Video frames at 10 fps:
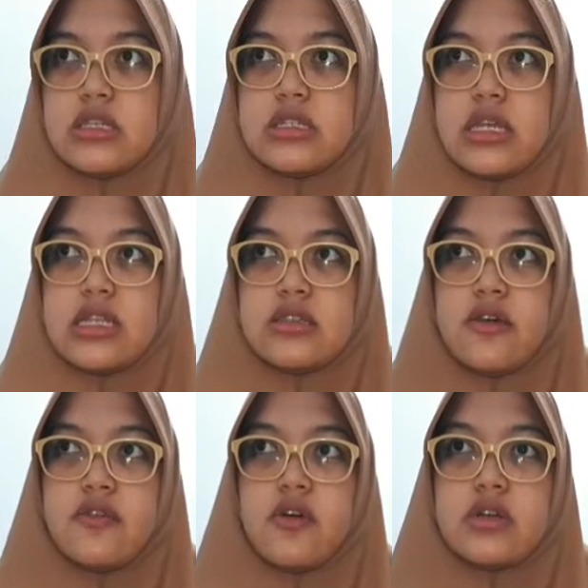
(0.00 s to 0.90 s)
a sense
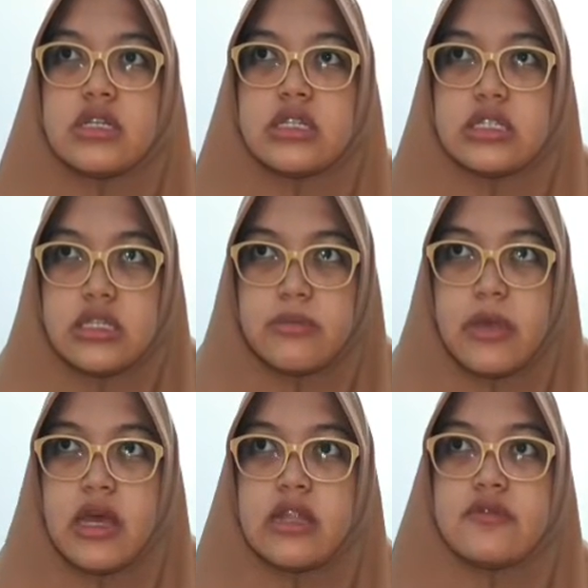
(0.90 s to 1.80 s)
of ownership
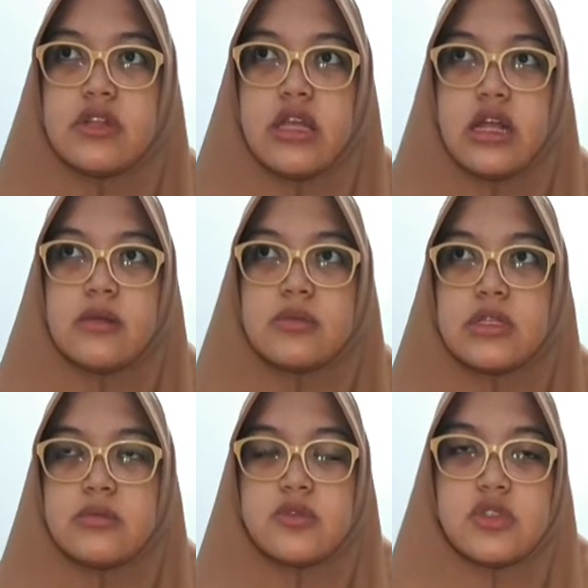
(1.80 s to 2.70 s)
and will help
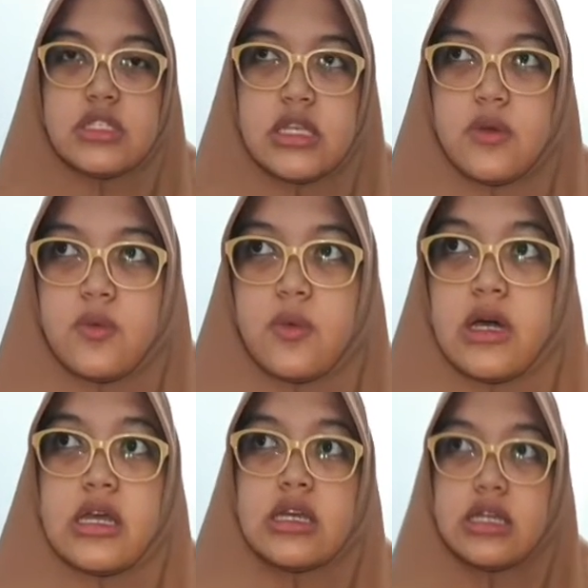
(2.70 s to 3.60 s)
them to see
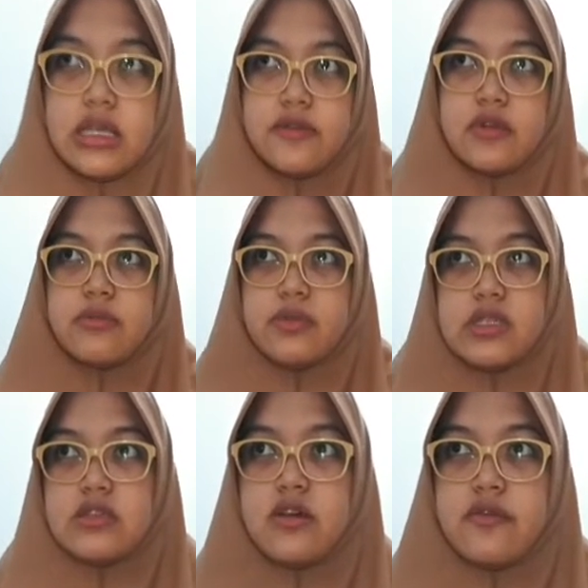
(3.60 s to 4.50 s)
why a given
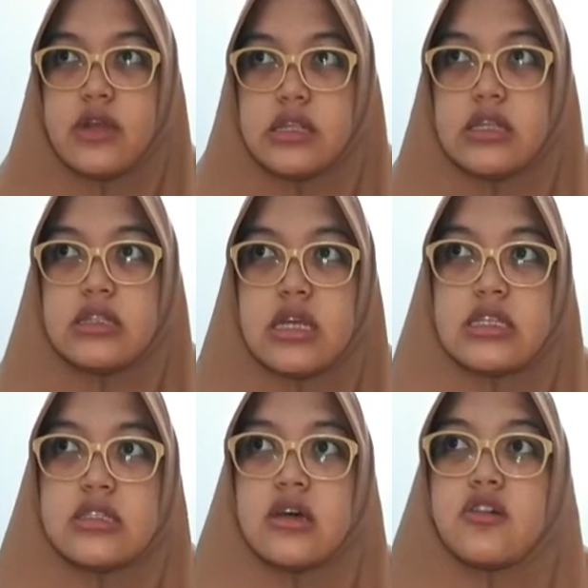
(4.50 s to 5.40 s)
piece of writing
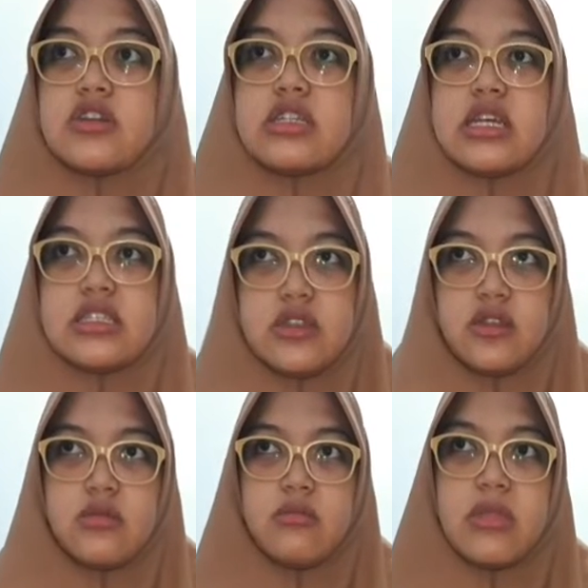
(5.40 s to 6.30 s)
does or does not
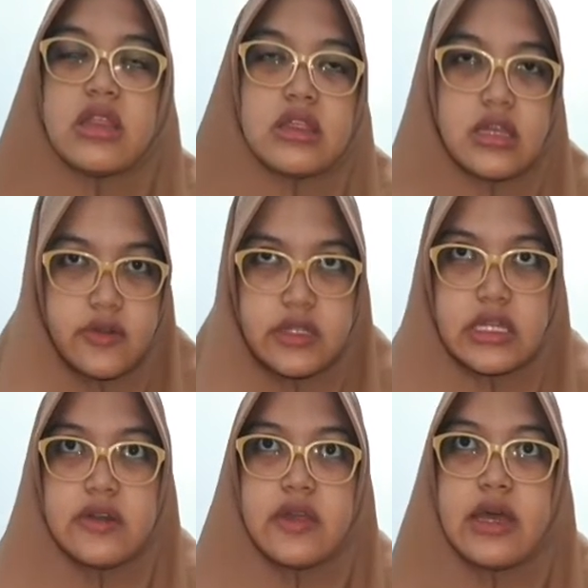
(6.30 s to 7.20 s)
meet the
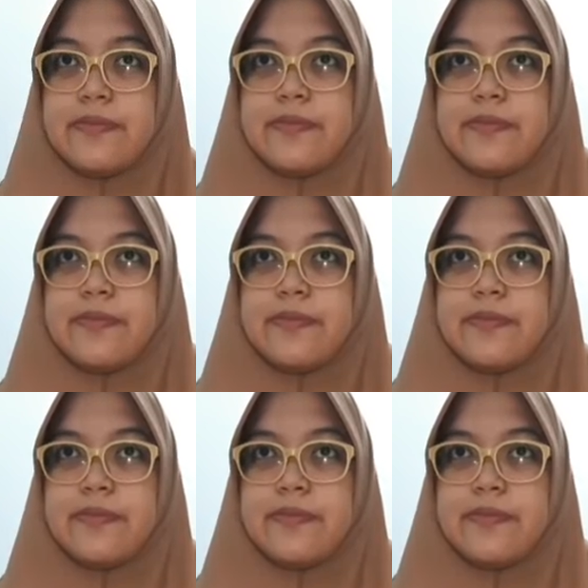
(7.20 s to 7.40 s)
criteria.